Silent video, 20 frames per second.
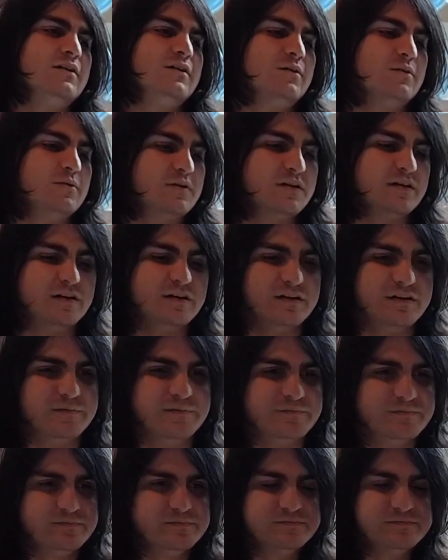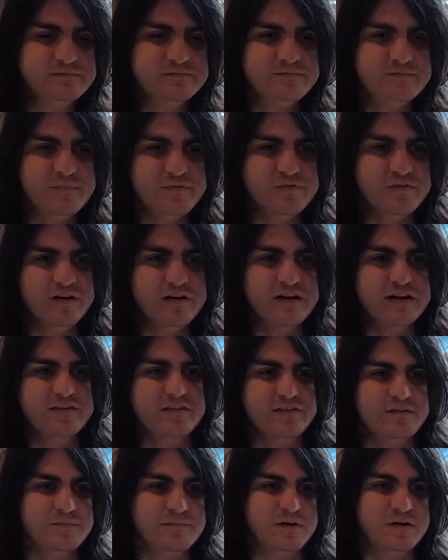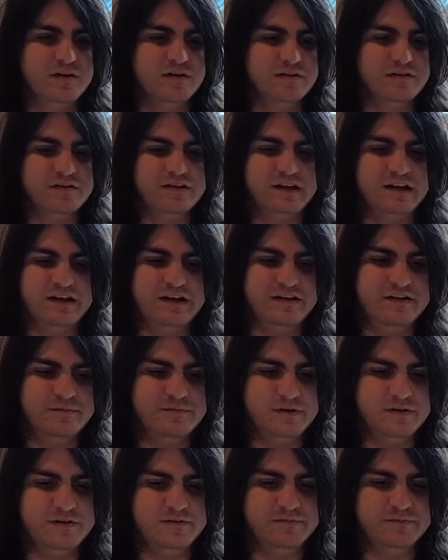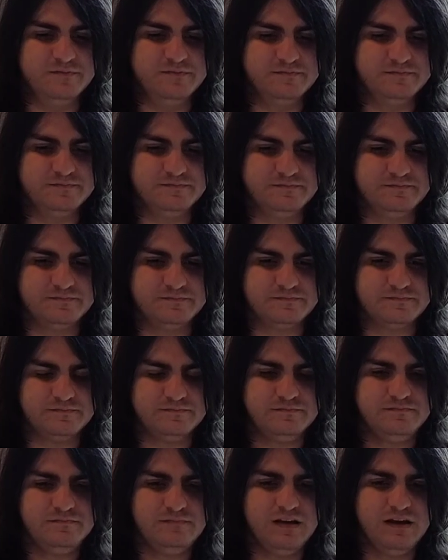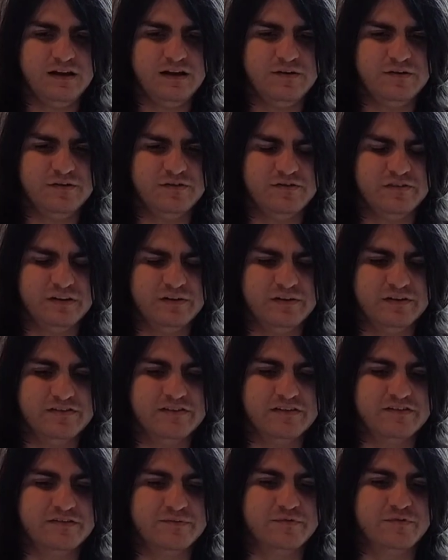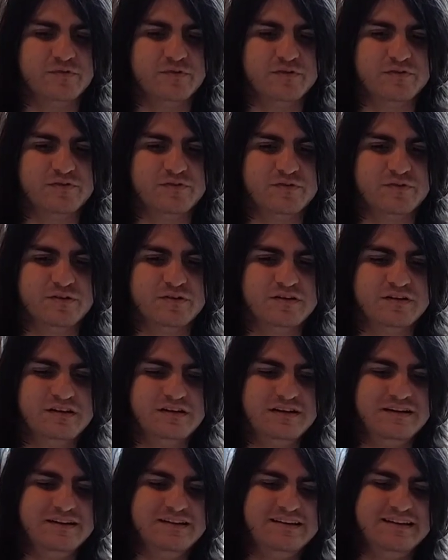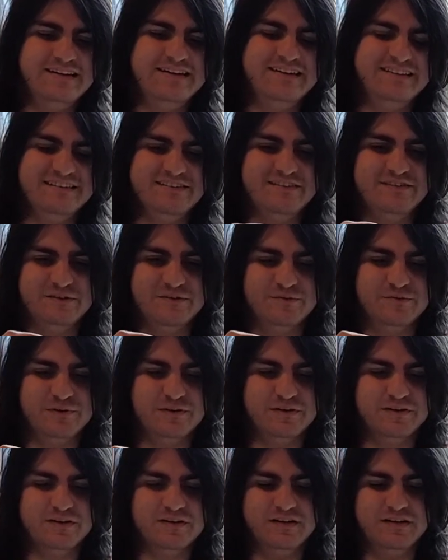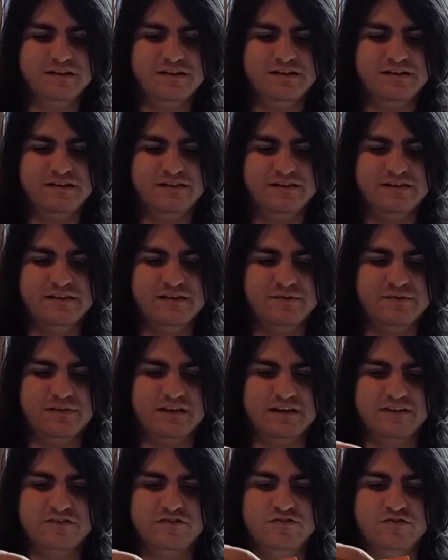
Okay, before I get to the manga and anime, I also found this at some thrift store. It's so weird. They were like